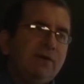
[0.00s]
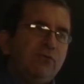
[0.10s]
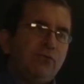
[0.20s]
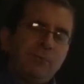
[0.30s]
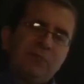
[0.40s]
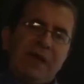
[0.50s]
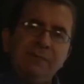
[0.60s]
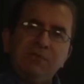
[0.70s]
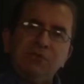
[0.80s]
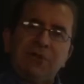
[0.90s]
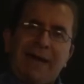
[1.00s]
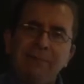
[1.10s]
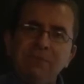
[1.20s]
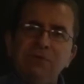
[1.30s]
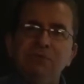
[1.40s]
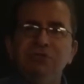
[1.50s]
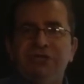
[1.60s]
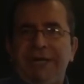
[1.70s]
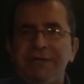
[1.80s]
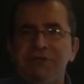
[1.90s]
from time to time you
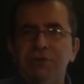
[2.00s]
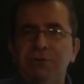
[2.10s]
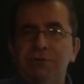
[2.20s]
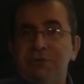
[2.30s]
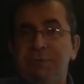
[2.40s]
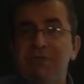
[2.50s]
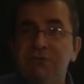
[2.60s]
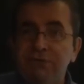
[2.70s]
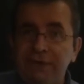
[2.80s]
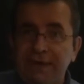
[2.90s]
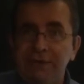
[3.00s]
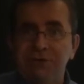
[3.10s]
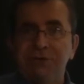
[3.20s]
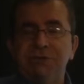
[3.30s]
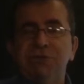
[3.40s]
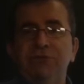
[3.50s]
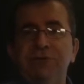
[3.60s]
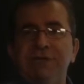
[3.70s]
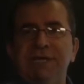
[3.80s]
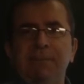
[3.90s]
change your specifications. So, for
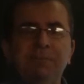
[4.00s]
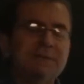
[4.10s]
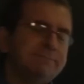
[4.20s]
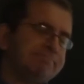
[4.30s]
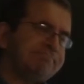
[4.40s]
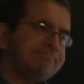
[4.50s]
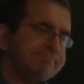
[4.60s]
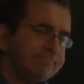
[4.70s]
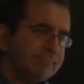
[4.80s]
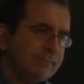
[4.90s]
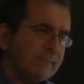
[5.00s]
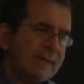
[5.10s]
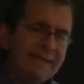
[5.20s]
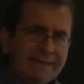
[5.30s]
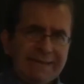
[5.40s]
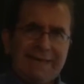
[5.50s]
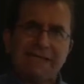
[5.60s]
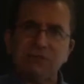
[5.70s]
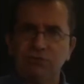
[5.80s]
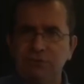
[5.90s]
example, in the
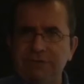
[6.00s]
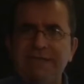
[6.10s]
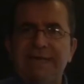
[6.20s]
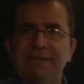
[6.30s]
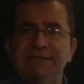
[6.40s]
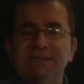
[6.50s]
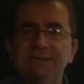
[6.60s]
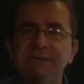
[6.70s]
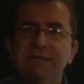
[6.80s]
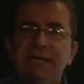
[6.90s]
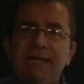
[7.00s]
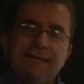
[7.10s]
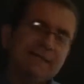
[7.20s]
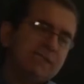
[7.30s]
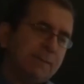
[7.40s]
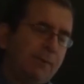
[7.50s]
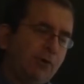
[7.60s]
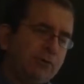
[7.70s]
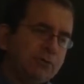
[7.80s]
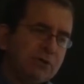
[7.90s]
case of Kleenexes, let's
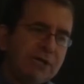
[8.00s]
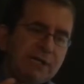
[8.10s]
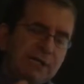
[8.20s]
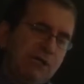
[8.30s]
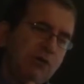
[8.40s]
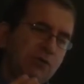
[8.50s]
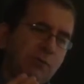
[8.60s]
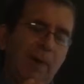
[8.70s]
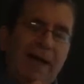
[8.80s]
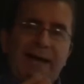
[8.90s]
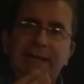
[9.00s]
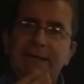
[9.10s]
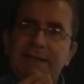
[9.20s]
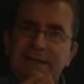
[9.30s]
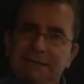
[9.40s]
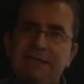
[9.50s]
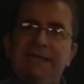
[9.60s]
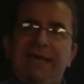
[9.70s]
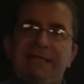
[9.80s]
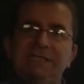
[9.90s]
suppose you buy
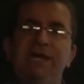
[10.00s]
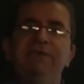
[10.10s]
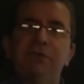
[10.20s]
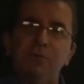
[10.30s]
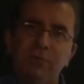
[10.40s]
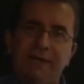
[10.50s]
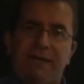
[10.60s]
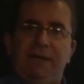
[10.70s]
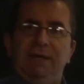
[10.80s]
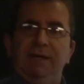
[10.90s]
Kleenex every week.